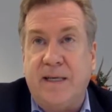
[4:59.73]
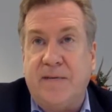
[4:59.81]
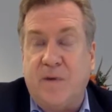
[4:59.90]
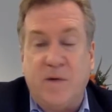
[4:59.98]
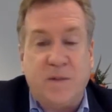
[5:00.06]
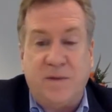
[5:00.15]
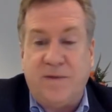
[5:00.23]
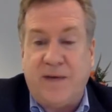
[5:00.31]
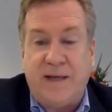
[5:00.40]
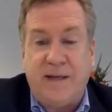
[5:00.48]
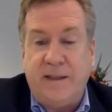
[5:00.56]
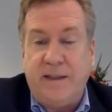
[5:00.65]
Of course, we've
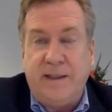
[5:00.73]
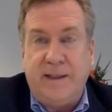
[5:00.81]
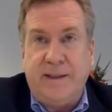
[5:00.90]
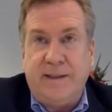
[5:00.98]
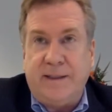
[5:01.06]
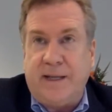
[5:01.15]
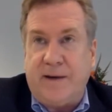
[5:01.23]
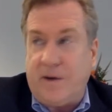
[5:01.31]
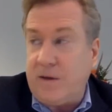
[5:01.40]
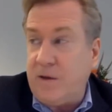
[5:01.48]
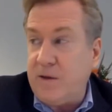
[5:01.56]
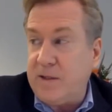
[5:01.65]
had, I don't
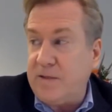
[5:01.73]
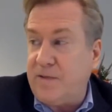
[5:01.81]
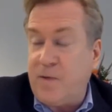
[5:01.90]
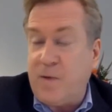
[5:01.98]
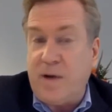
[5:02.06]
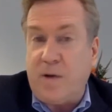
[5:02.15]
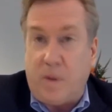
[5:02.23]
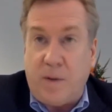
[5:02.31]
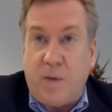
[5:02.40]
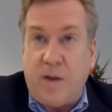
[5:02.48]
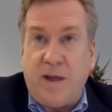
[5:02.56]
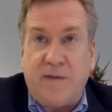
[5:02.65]
know, close to 40, we
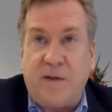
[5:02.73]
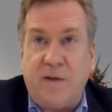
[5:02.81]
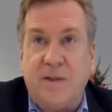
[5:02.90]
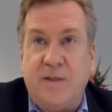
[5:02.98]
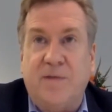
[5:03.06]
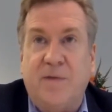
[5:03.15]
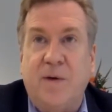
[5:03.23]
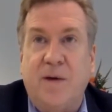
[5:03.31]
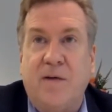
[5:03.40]
will have close to 40